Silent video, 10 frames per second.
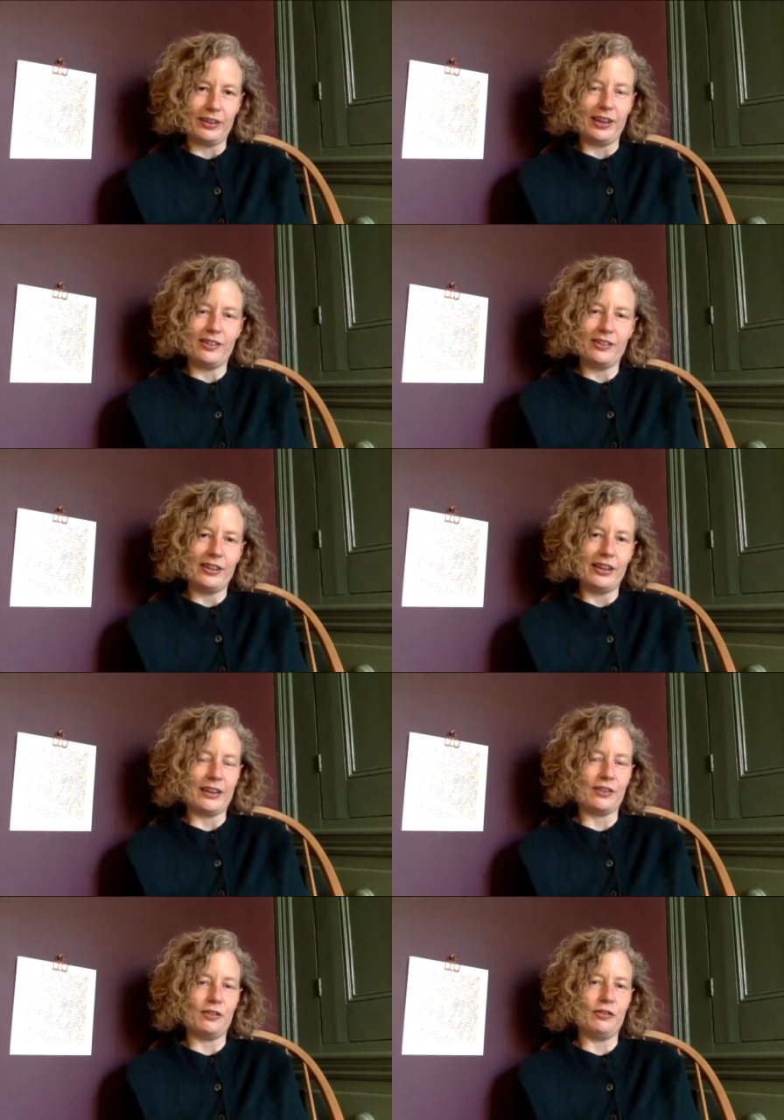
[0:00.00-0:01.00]
the other in an
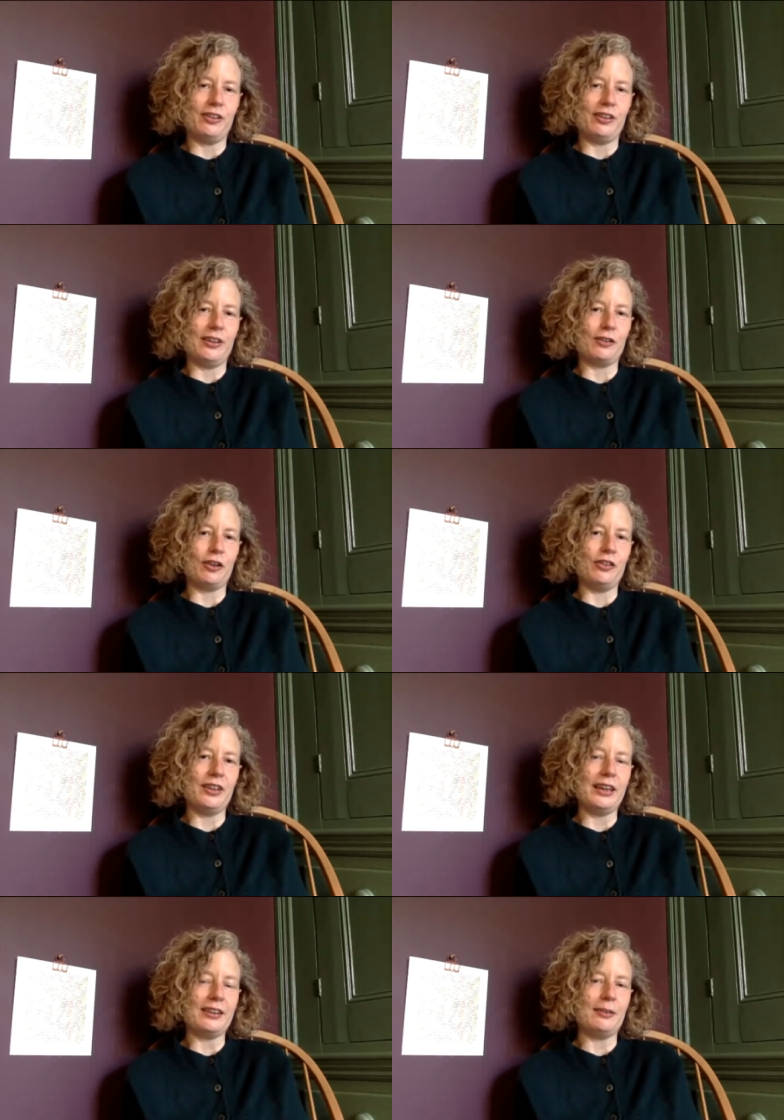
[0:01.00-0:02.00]
action research
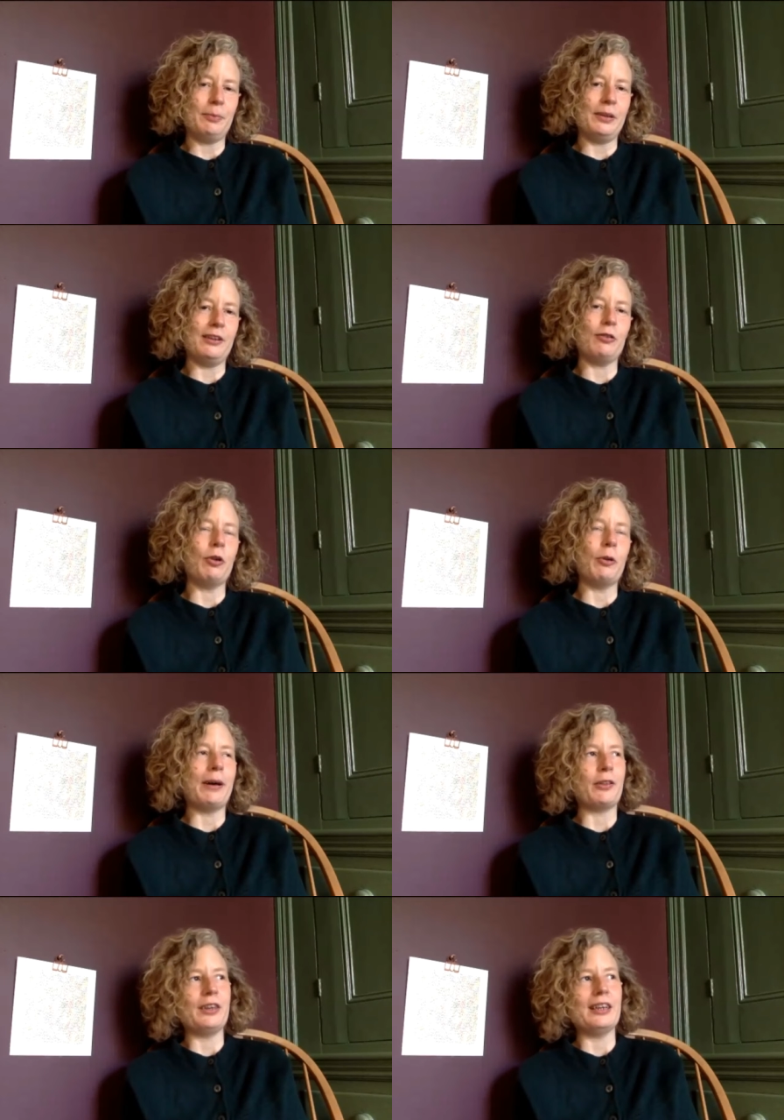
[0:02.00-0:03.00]
context, but it's all
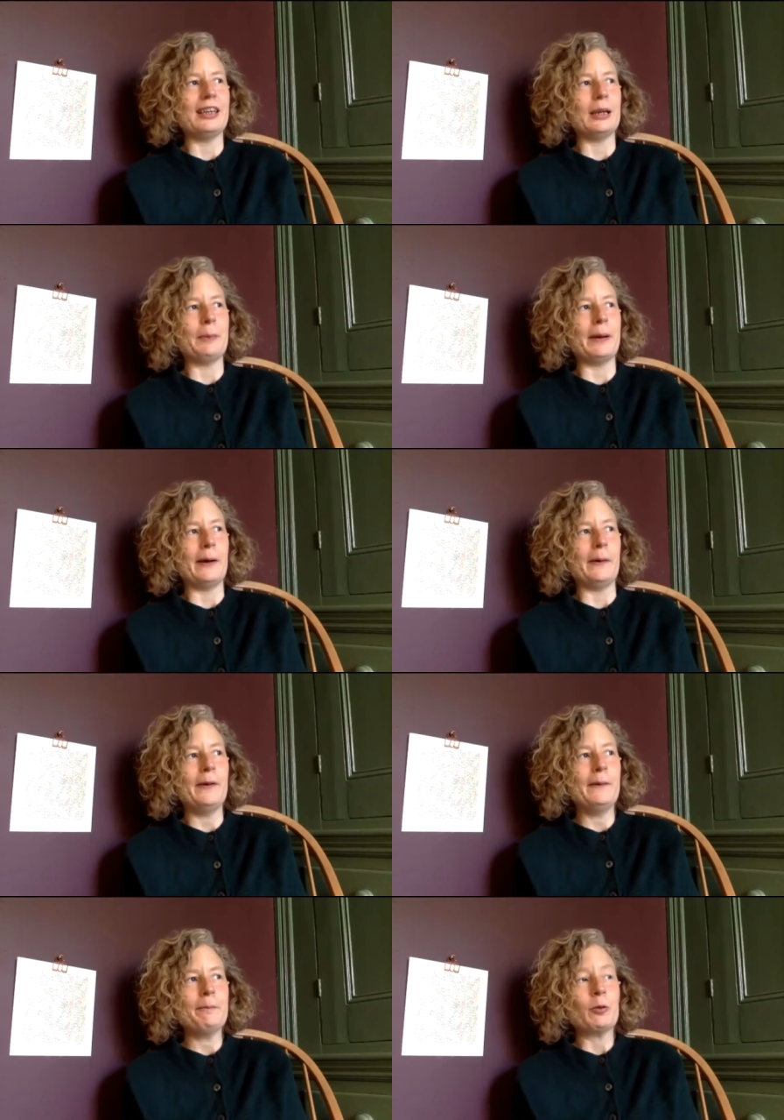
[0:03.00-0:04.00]
about thinking about
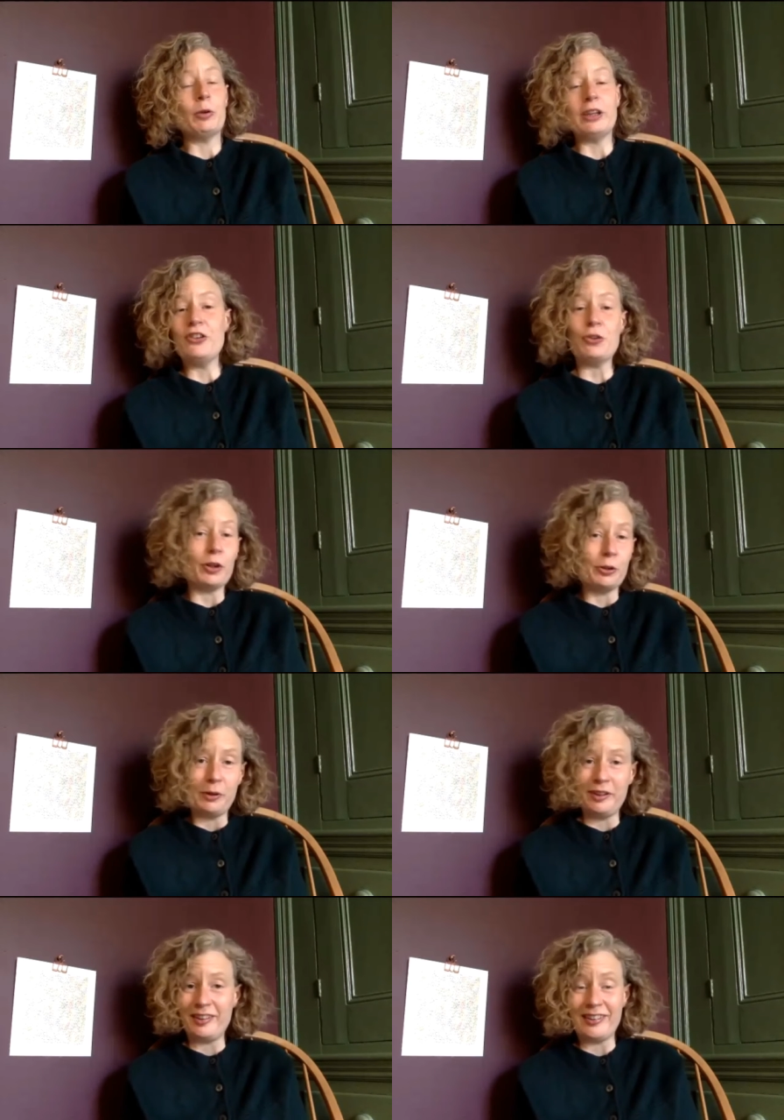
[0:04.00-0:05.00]
what it is you want to
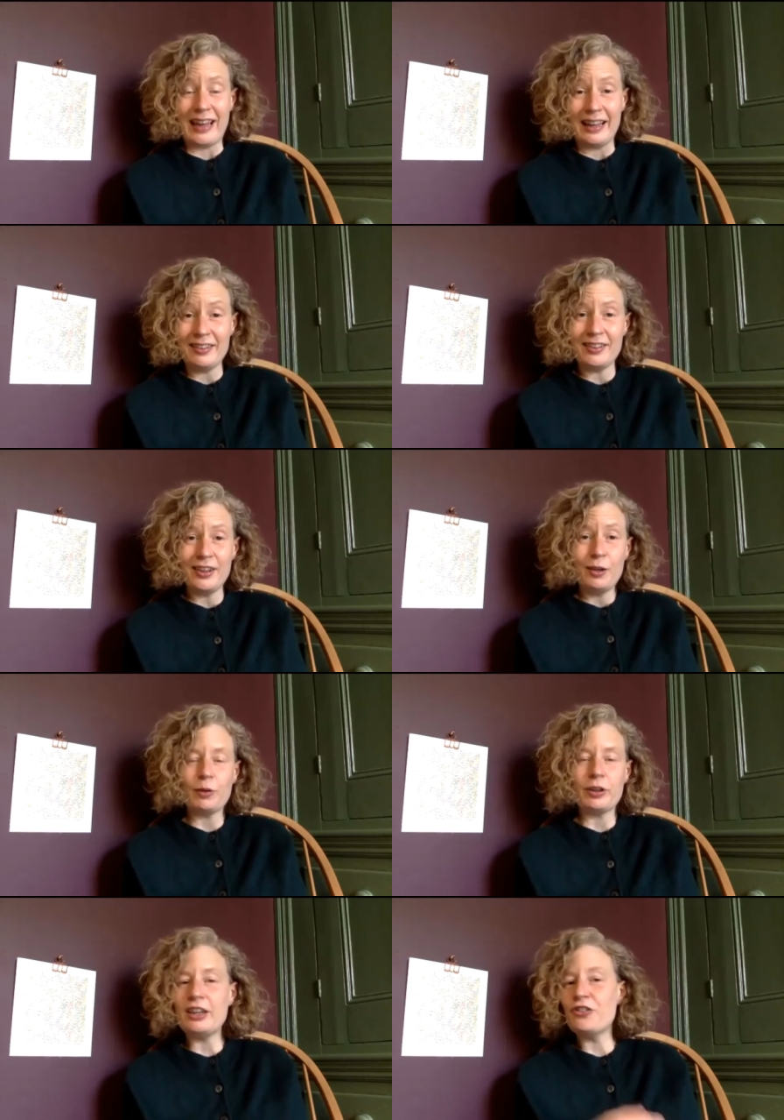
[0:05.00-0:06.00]
understand,
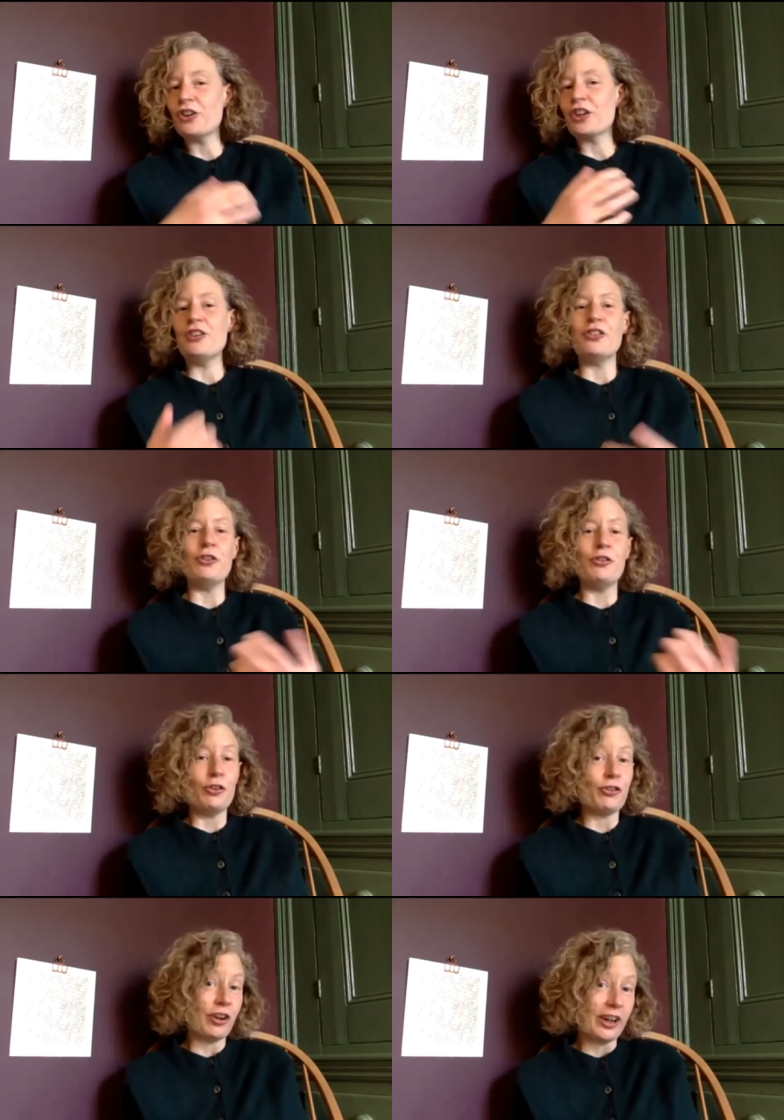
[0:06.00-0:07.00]
what it is you're going to do
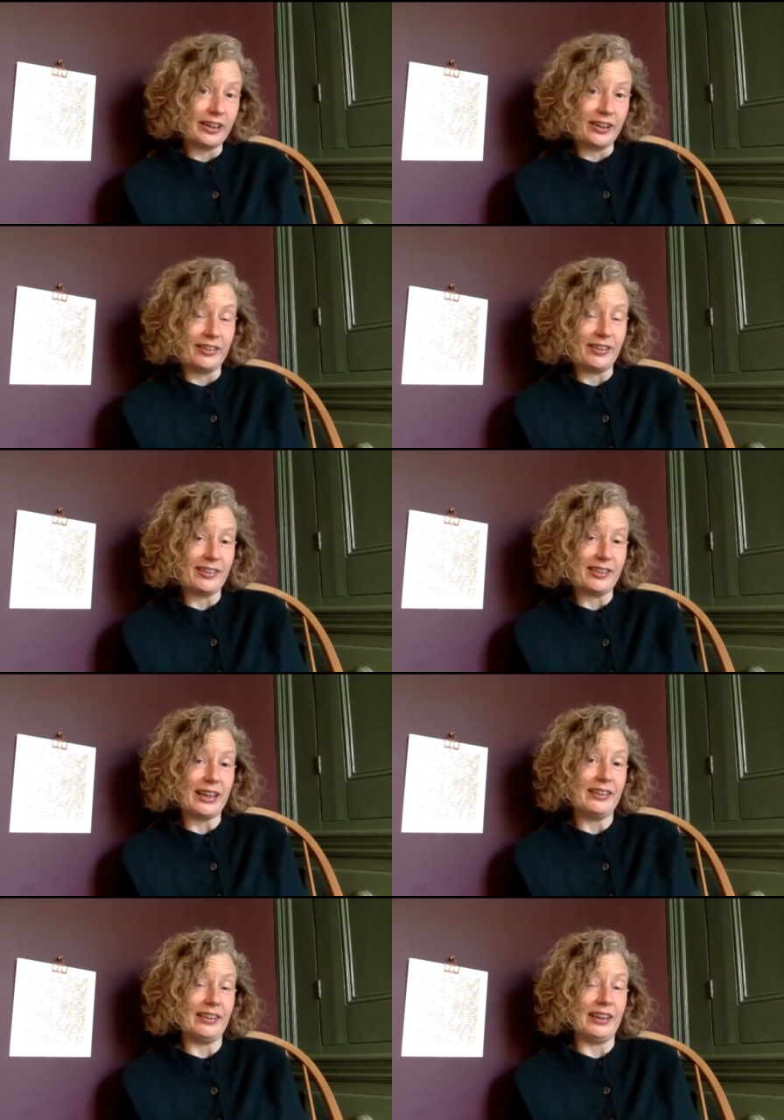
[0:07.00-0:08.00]
to try and
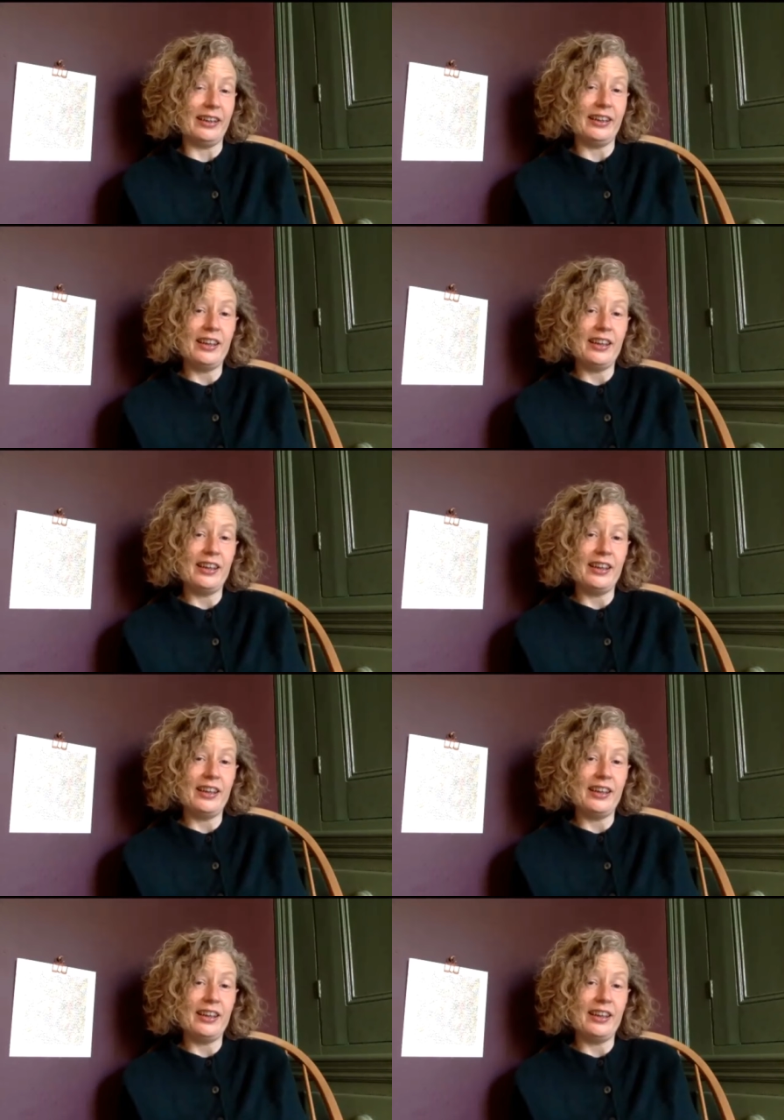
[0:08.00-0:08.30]
understand it,